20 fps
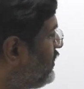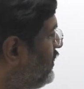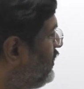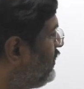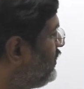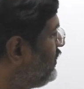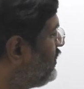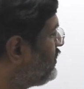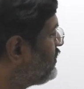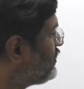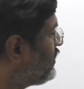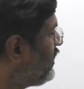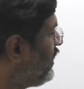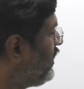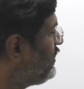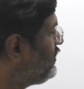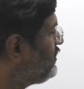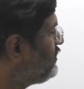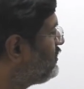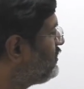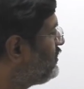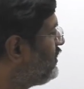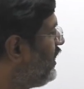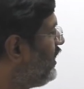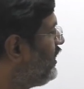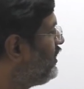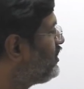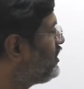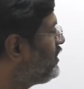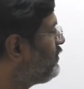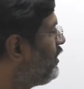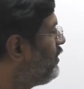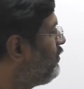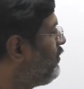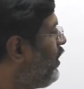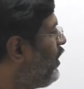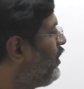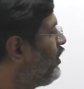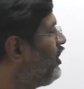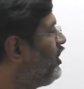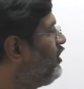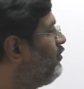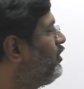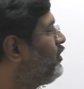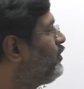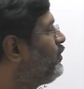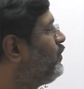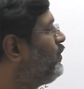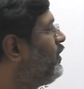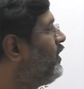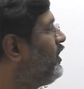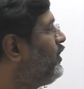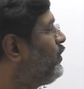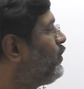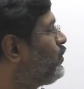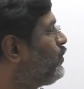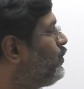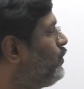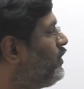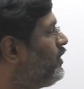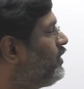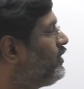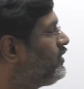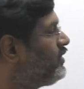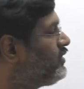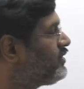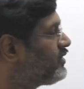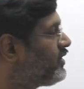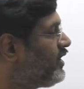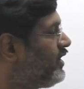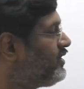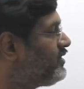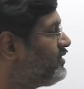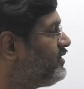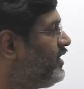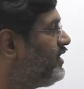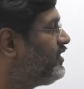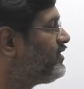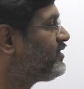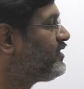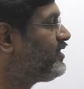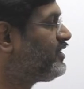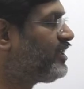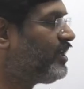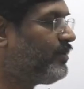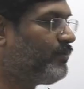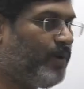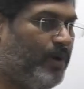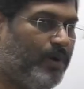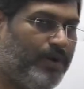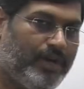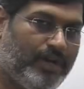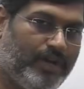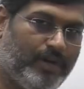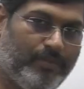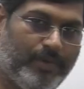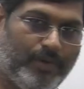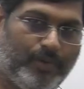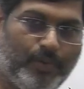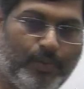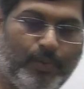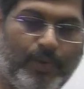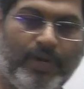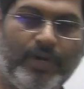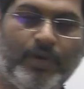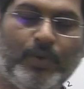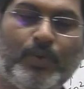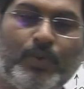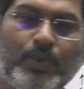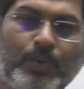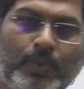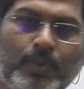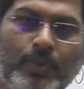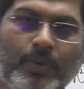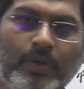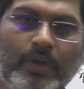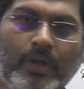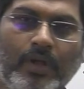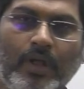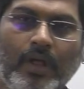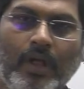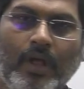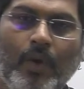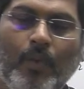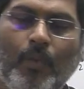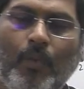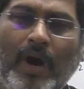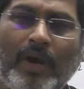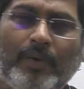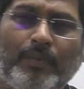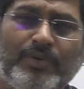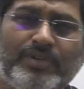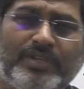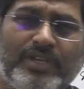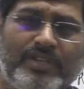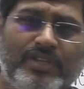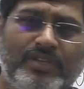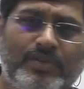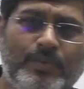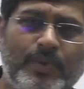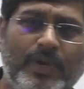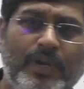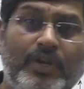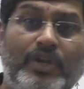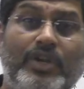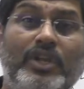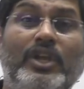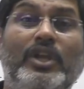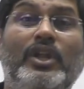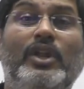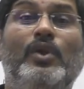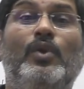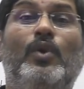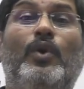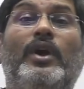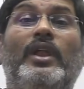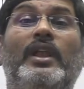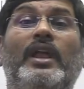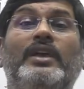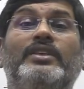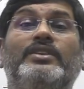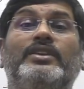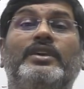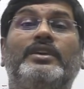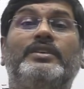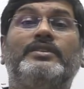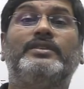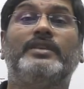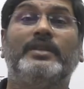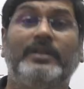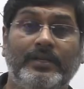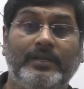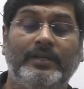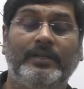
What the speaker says: In this case there is double bond in between 1 and 2. In this case there is single bond in between 1 and 2. What we say this one? Delocalization.